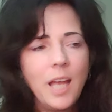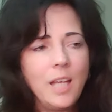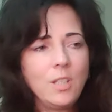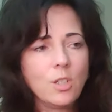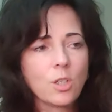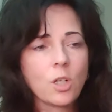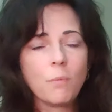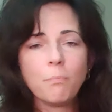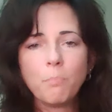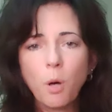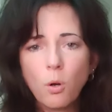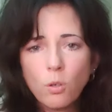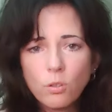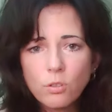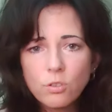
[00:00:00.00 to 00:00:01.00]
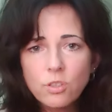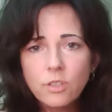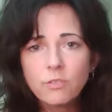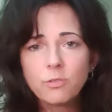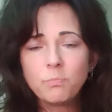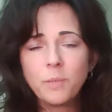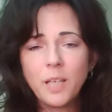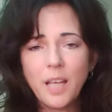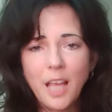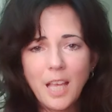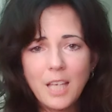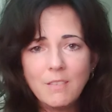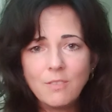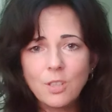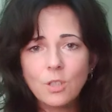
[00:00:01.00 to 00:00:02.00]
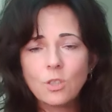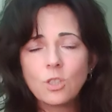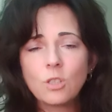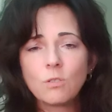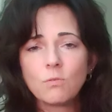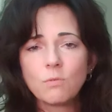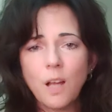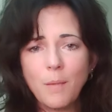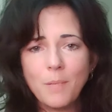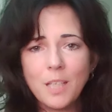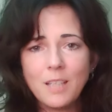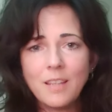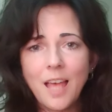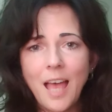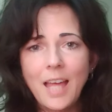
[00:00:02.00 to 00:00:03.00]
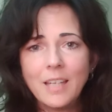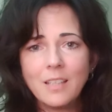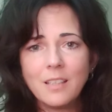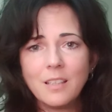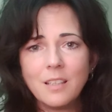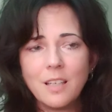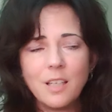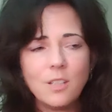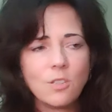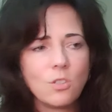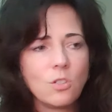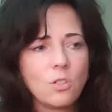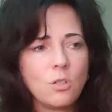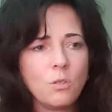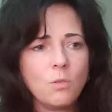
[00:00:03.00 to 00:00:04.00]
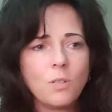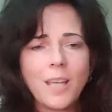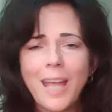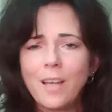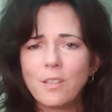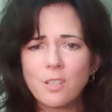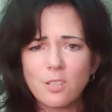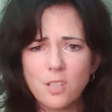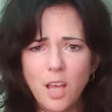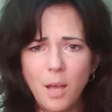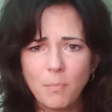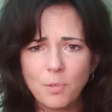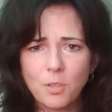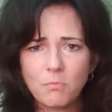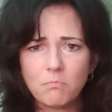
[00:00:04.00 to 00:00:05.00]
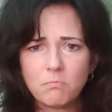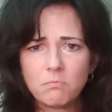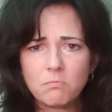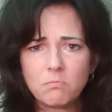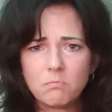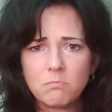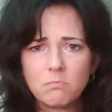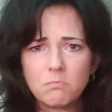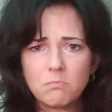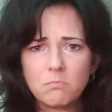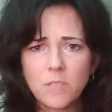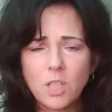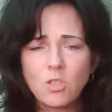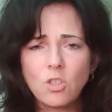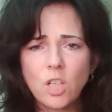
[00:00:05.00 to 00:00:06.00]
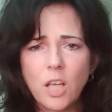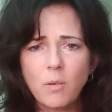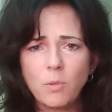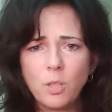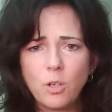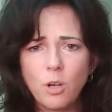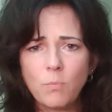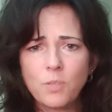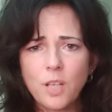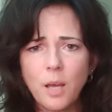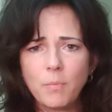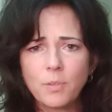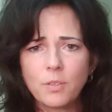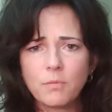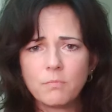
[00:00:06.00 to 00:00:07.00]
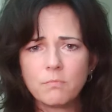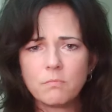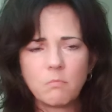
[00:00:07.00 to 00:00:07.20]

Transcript: and your compulsive behavior to remedy that is to count the steps that you take when you go up steps.